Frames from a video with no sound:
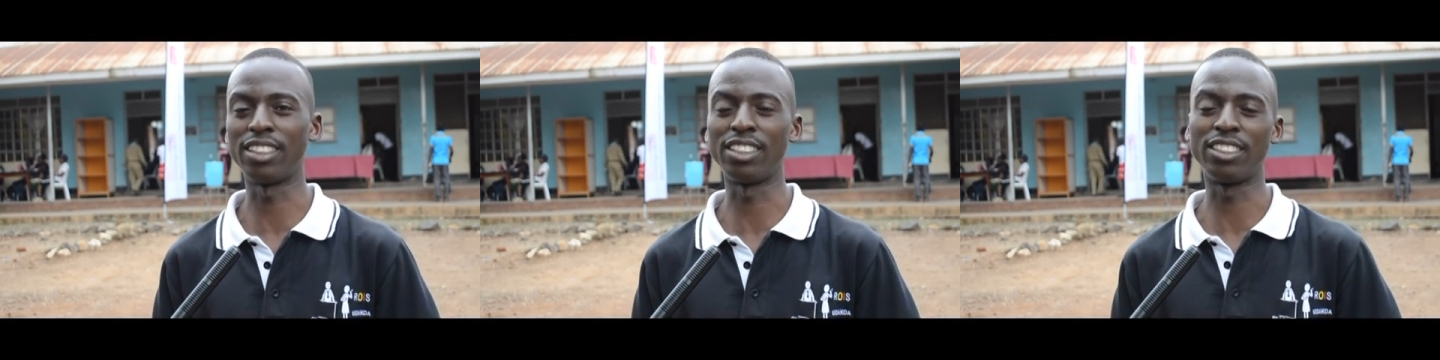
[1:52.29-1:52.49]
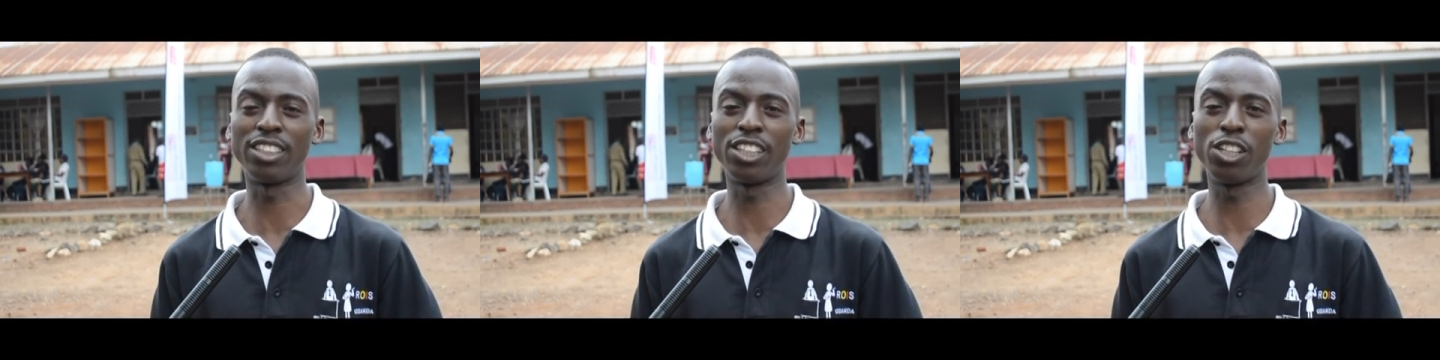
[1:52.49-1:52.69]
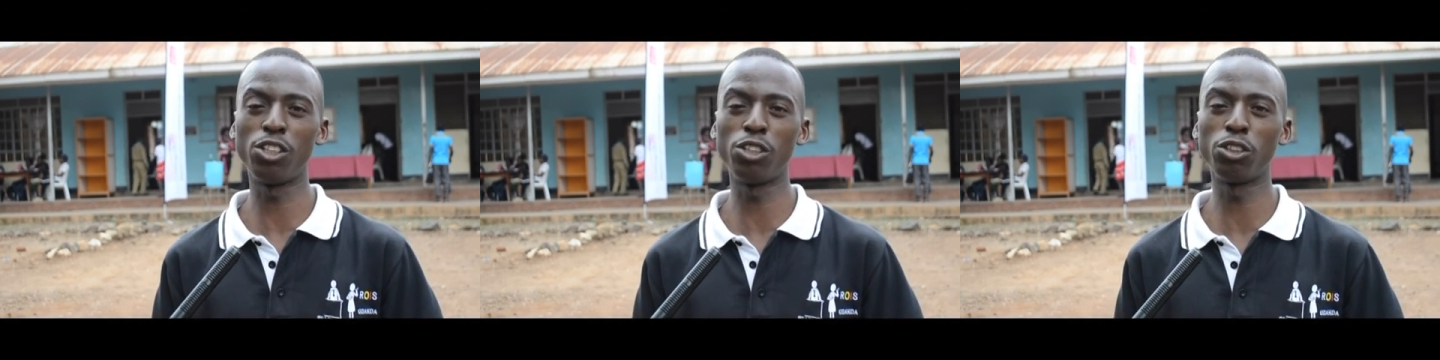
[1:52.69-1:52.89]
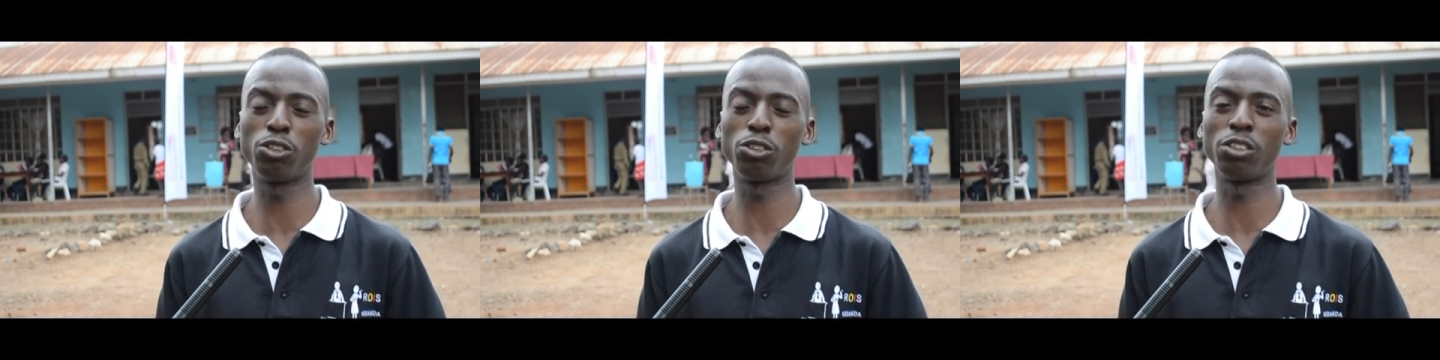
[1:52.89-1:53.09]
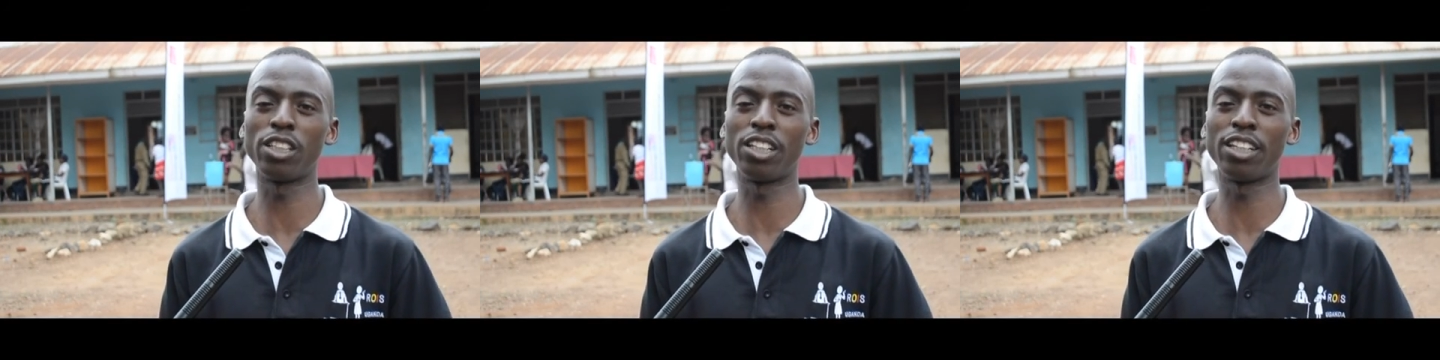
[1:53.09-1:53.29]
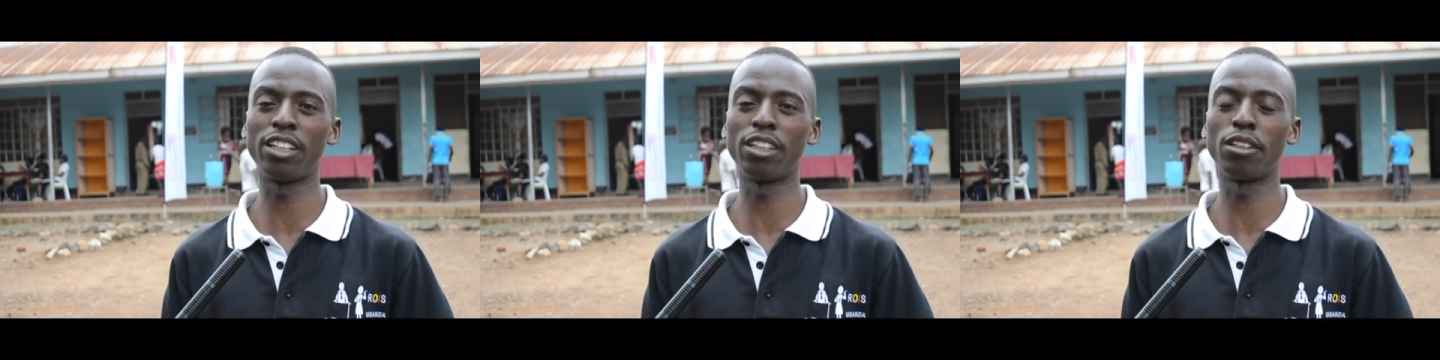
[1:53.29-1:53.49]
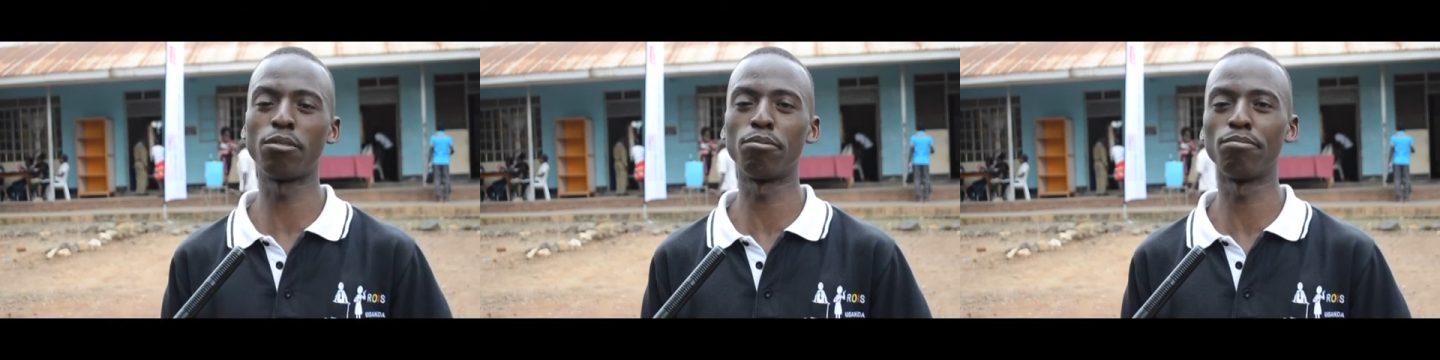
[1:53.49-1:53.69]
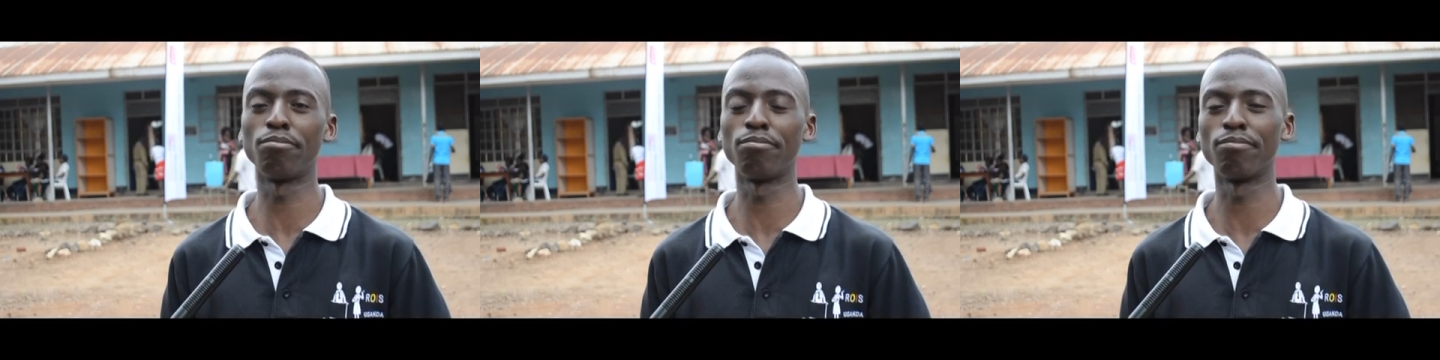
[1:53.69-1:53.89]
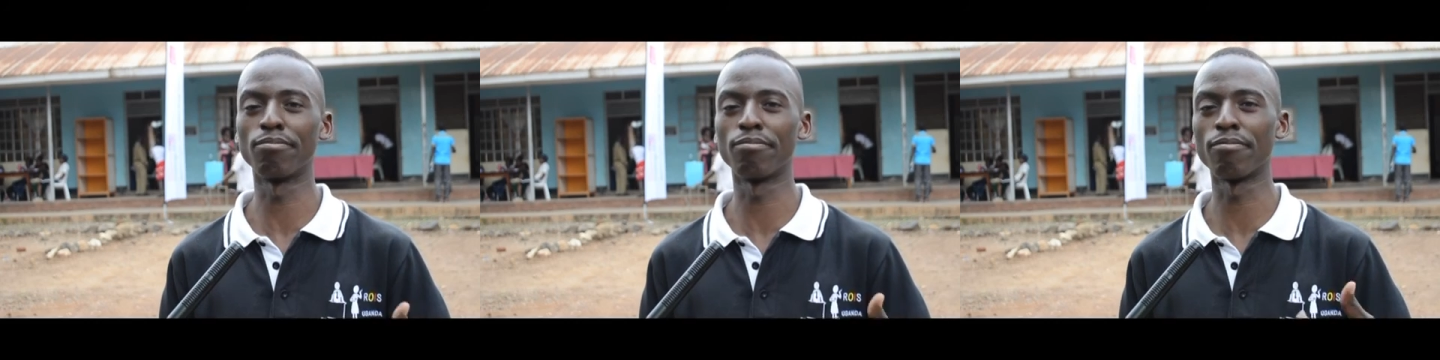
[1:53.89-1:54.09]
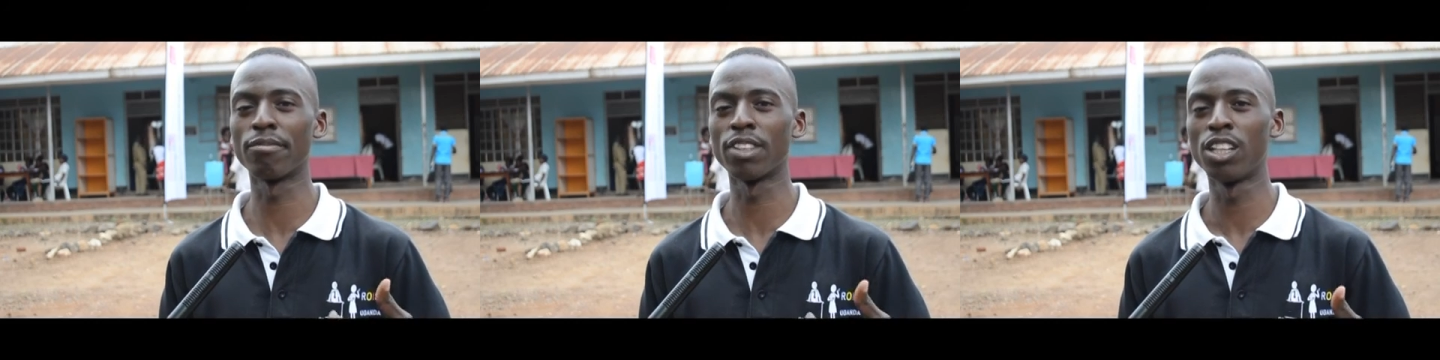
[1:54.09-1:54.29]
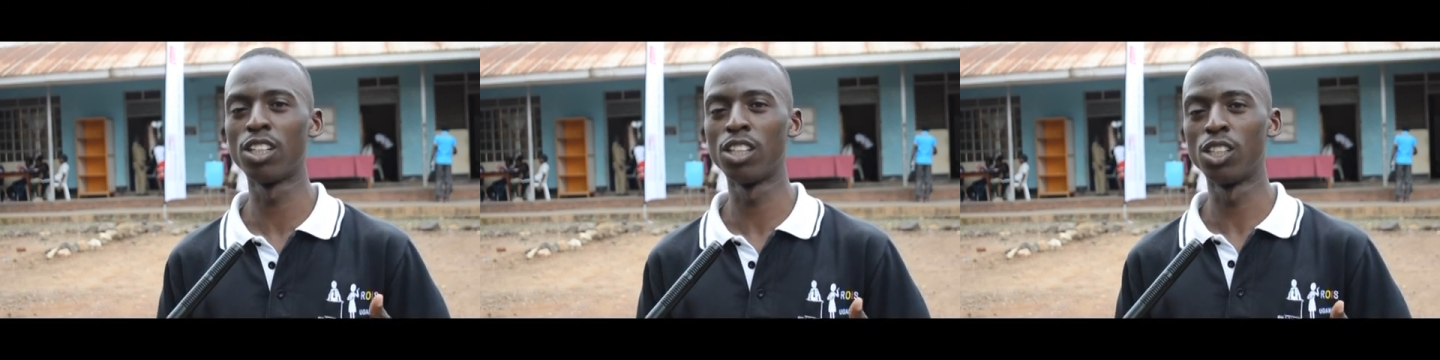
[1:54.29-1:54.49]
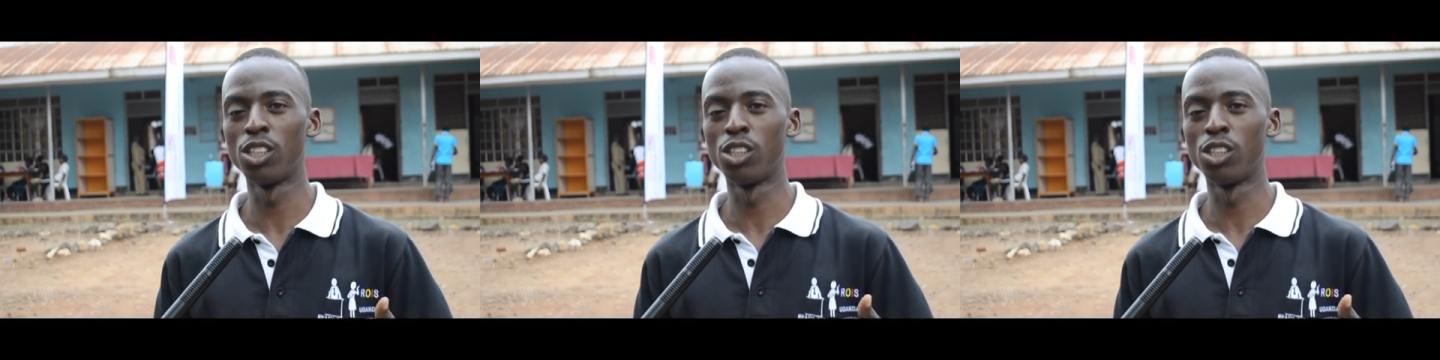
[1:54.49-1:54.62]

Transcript: they take you to the